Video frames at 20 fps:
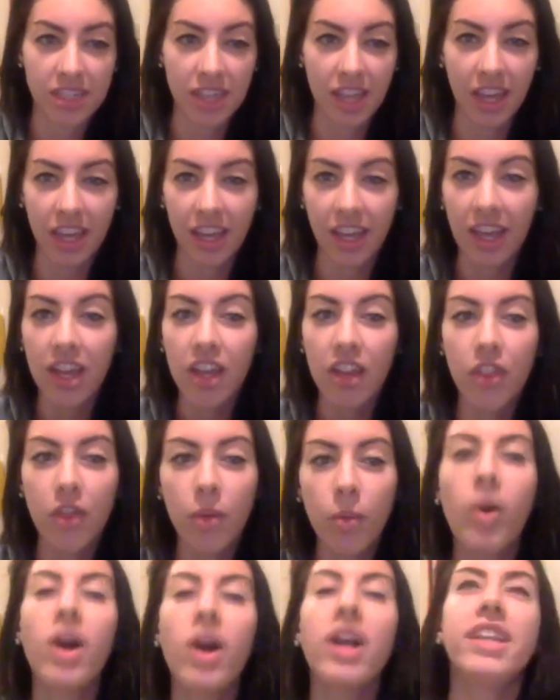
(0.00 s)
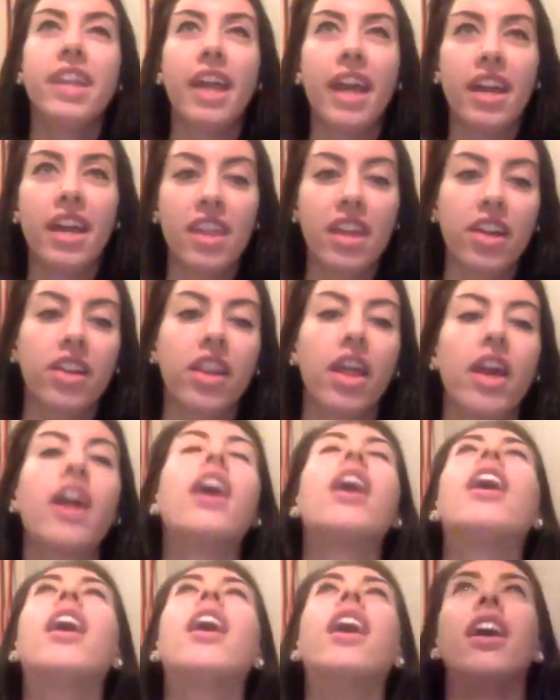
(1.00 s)
Like the one day that you're
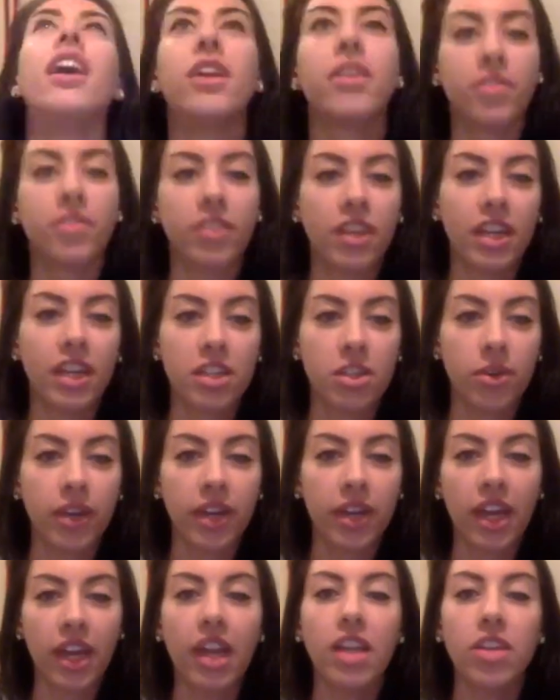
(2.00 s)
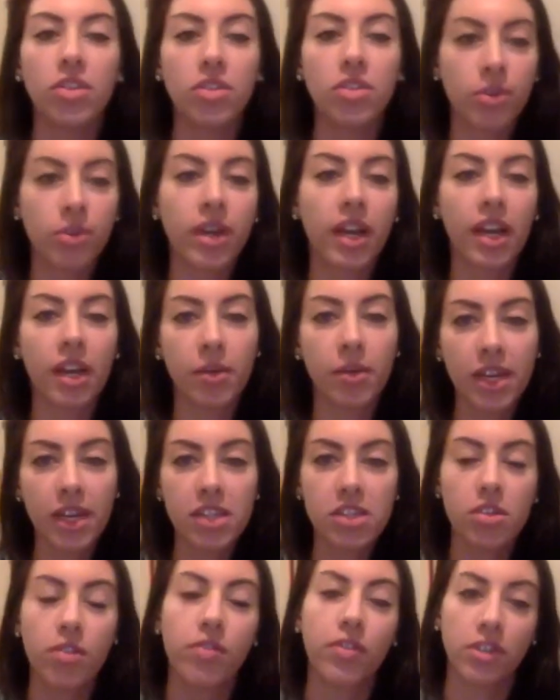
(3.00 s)
like, I don't feel like doing it, and you do it
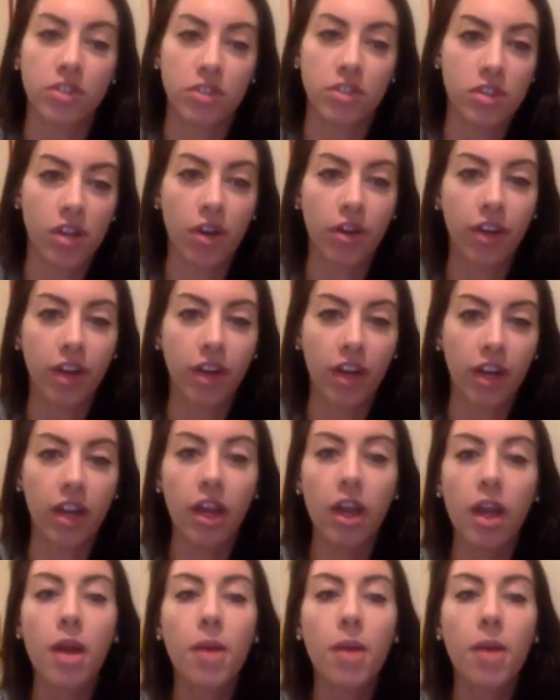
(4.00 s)
anyways, you feel so good.